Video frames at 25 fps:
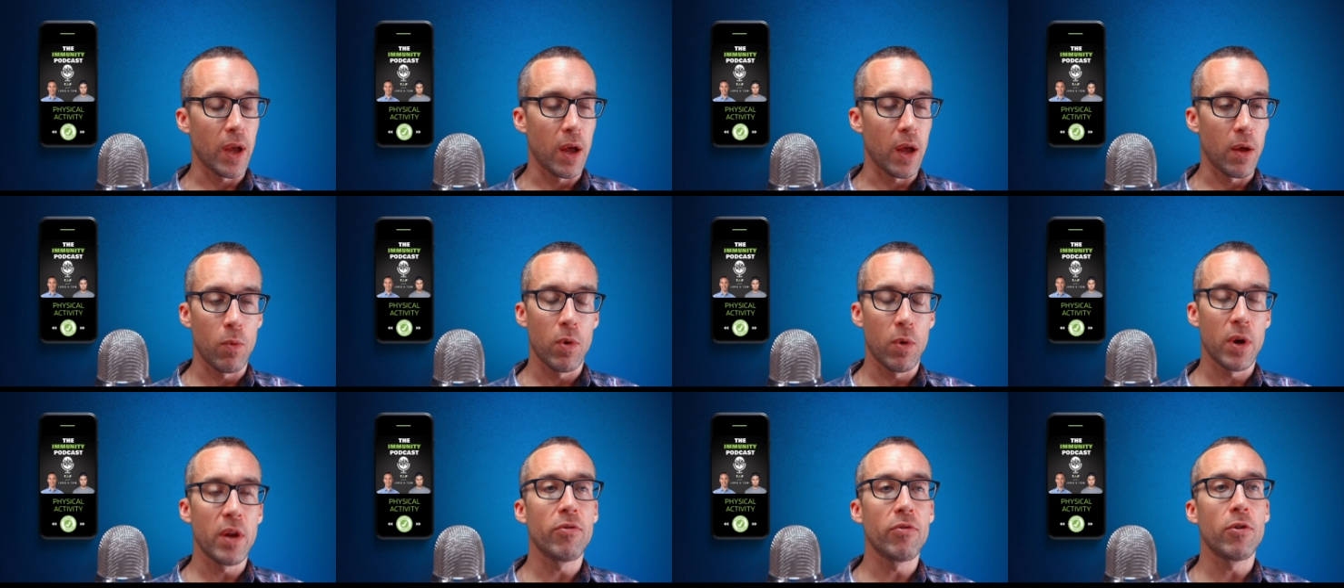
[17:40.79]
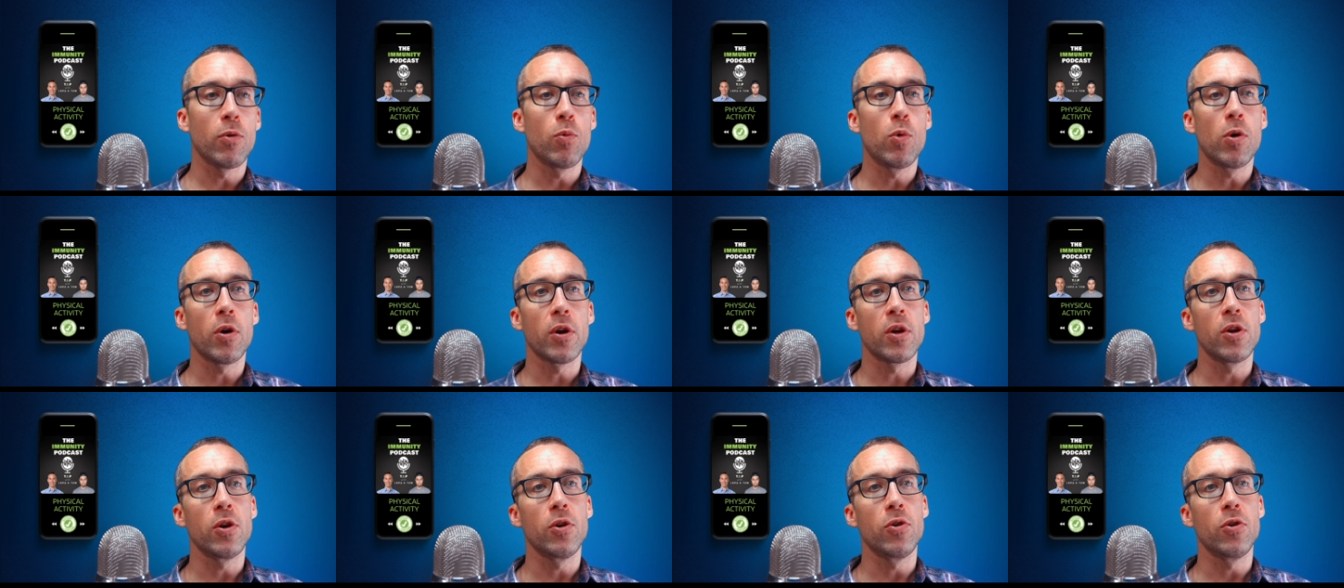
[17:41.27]
whatever
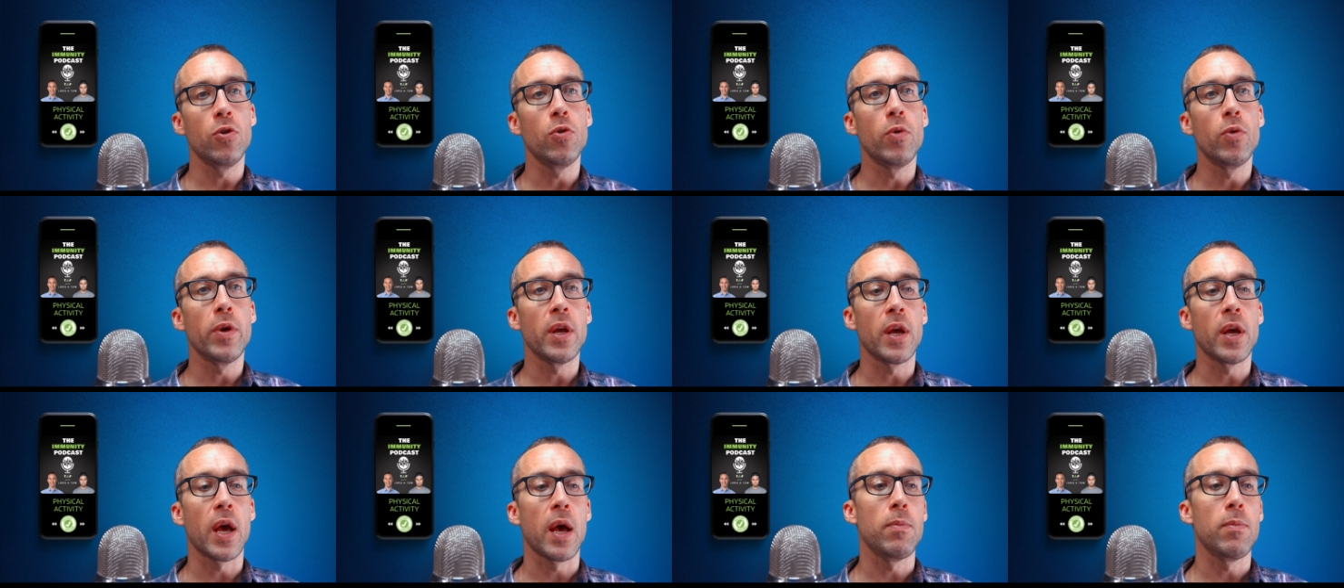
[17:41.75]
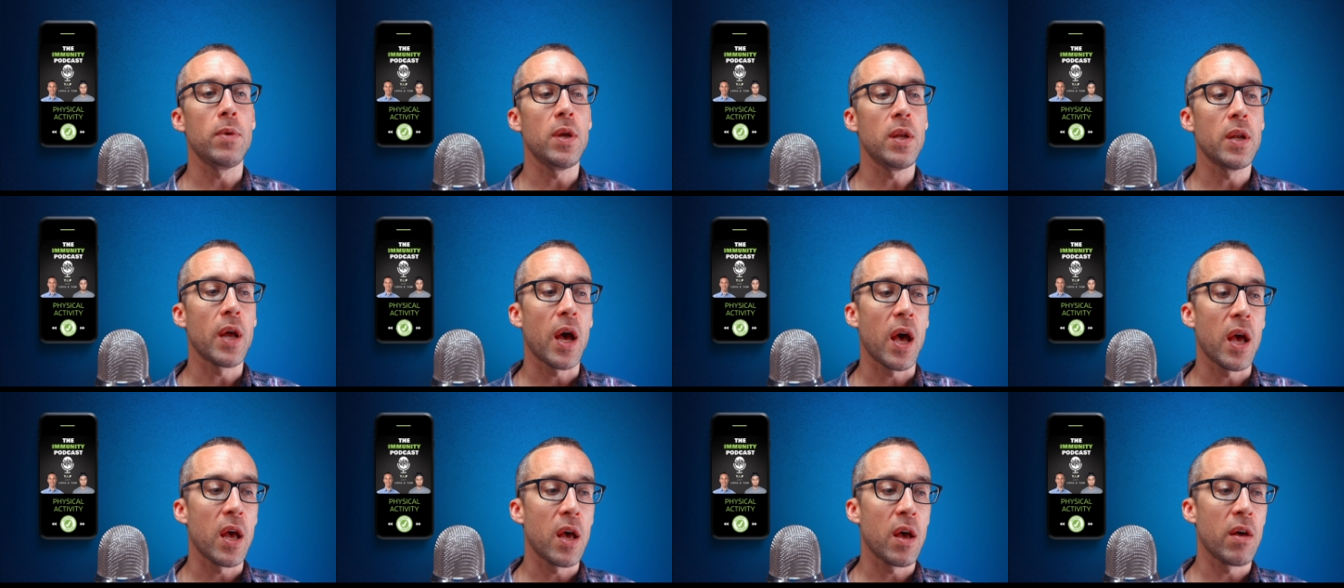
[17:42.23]
work you're doing, I mean,
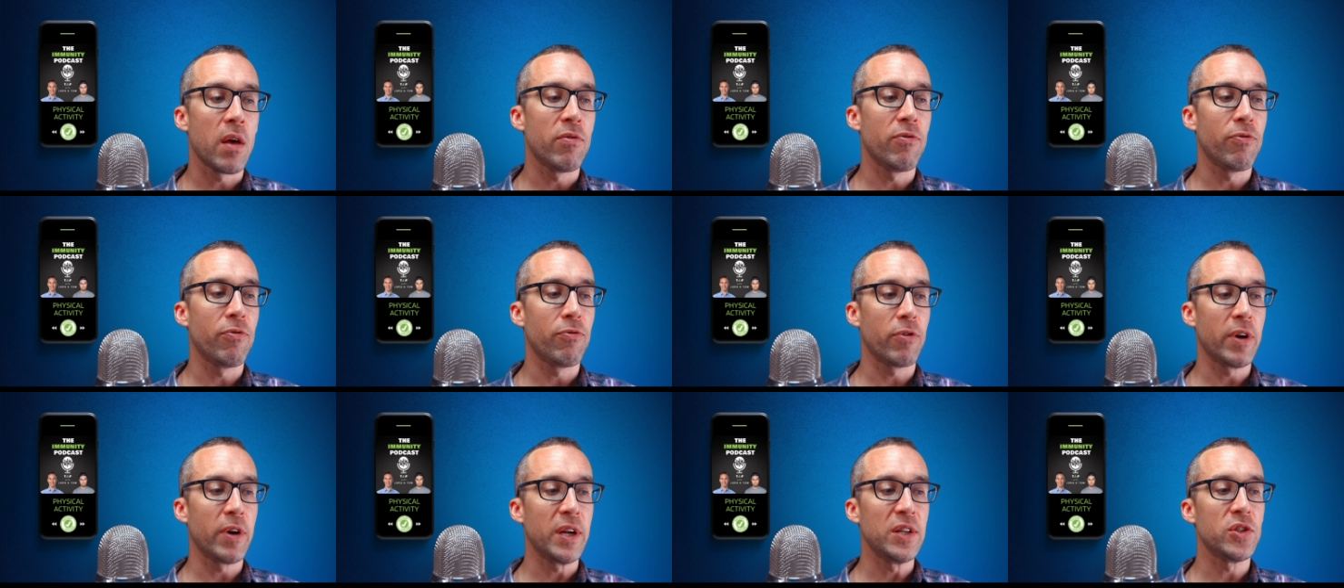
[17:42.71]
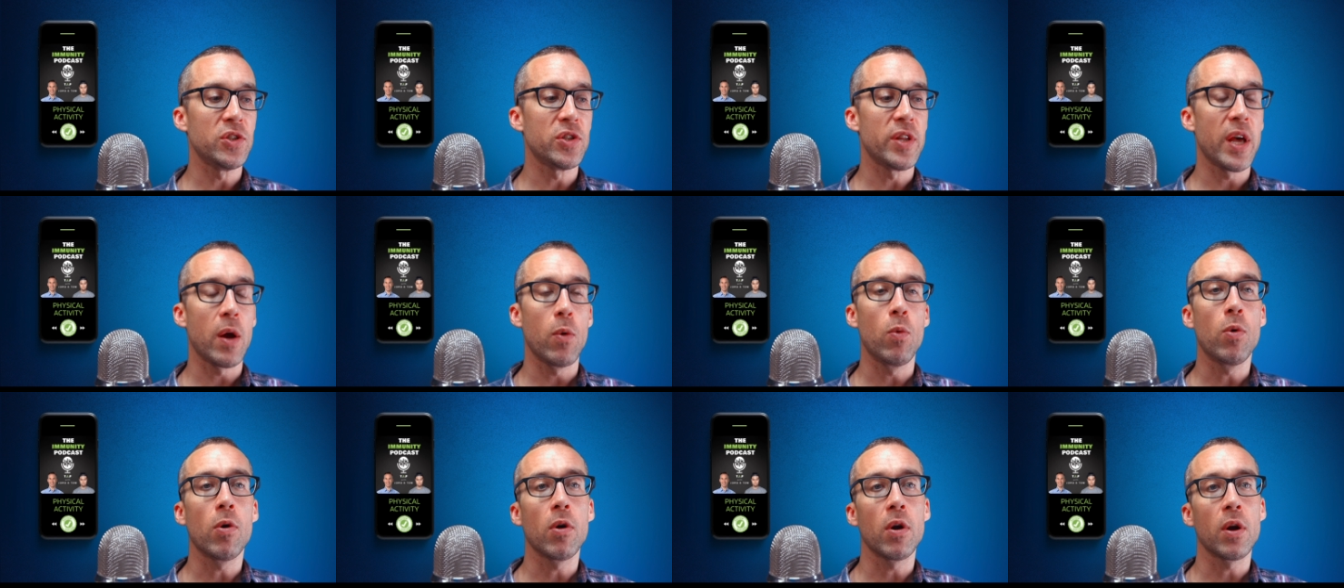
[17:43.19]
I have friends
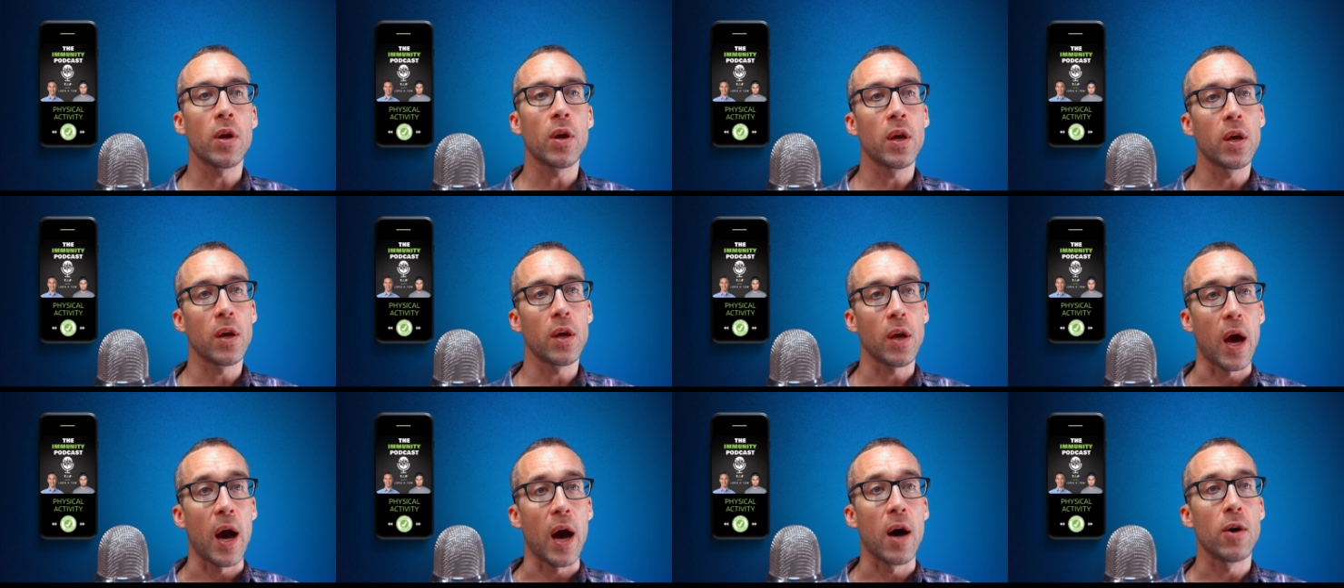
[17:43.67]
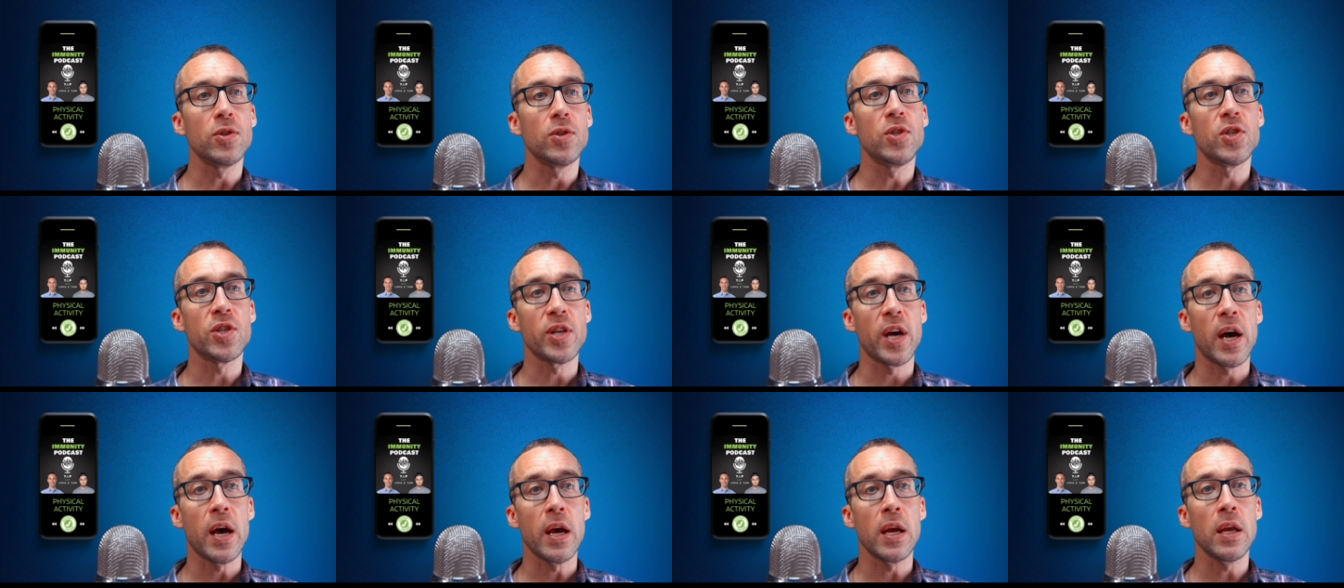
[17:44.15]
that work
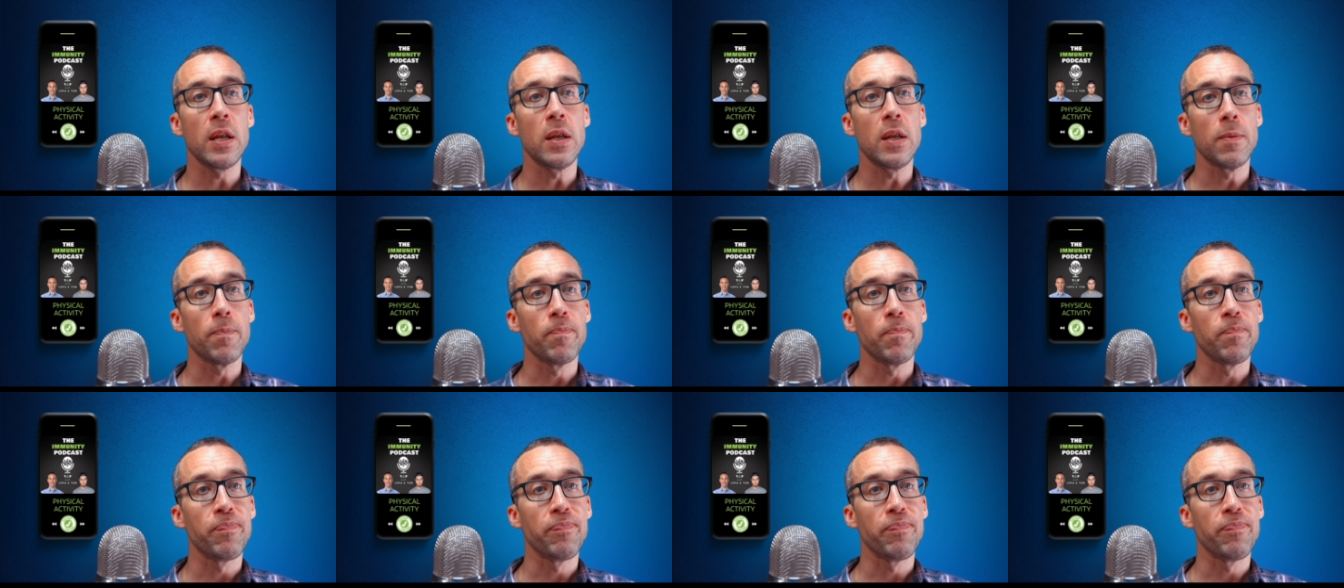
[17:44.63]
outside